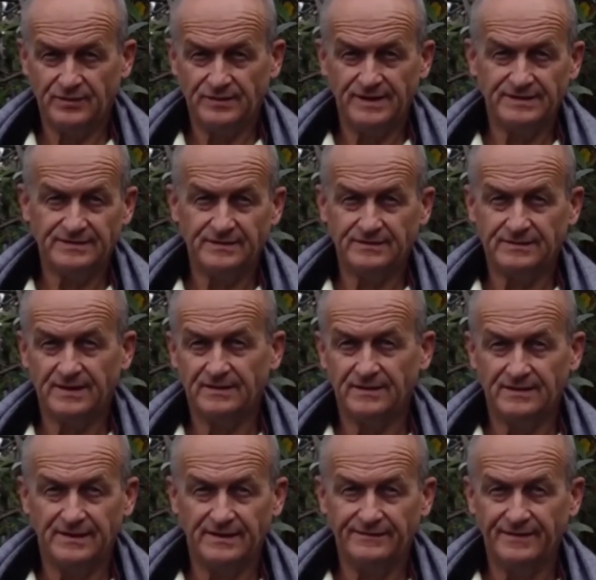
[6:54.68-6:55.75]
Police took
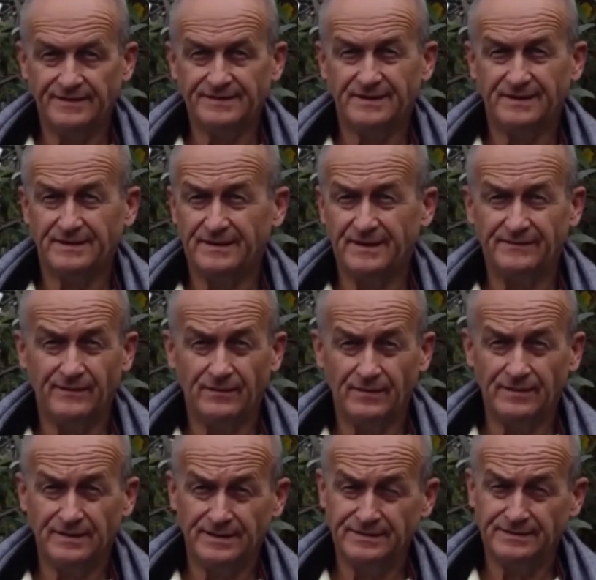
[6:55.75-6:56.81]
all efforts, I gave
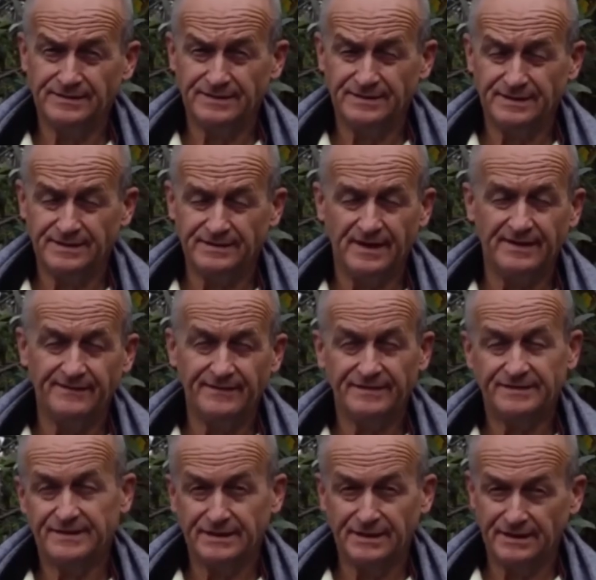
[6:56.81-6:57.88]
all incidents,
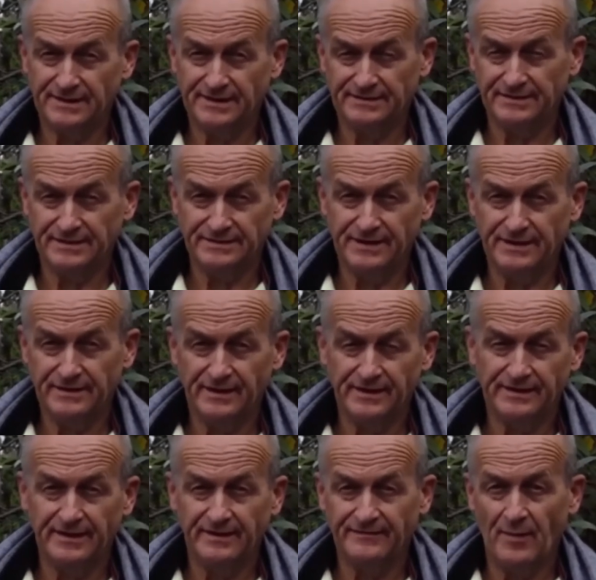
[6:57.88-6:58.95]
everything I had in data,
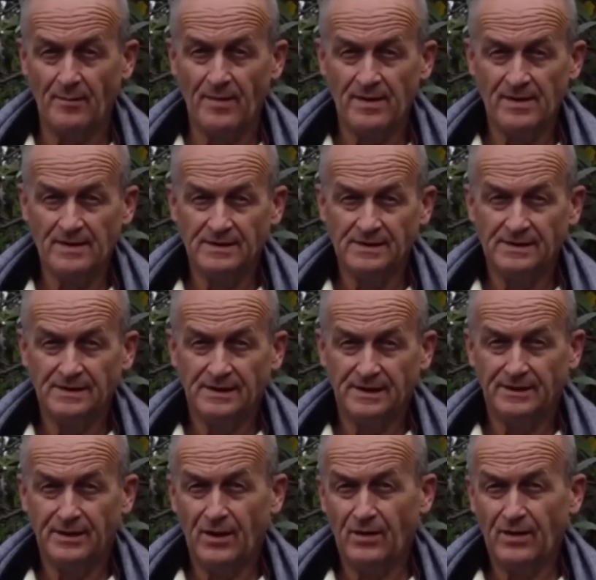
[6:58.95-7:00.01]
I gave them.
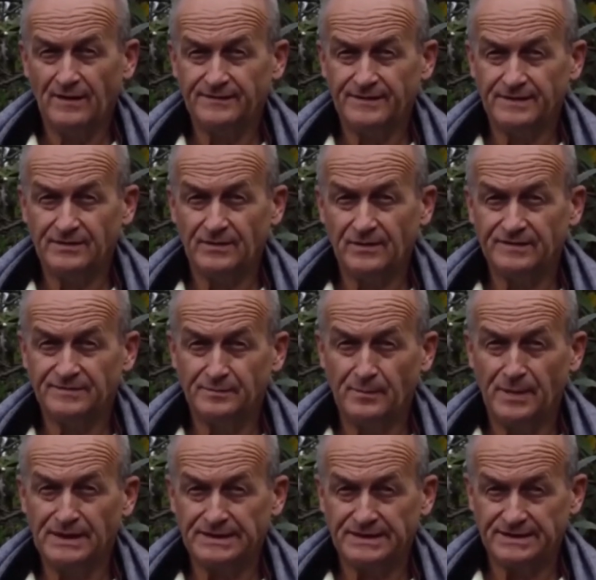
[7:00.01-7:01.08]
And now after those
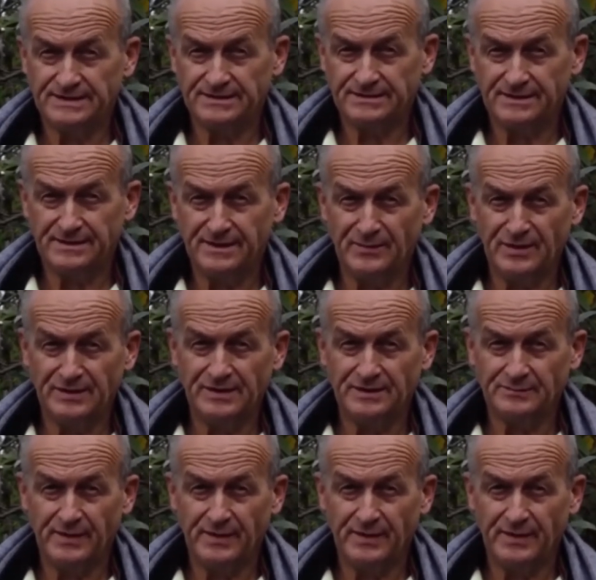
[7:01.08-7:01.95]
months, I'm in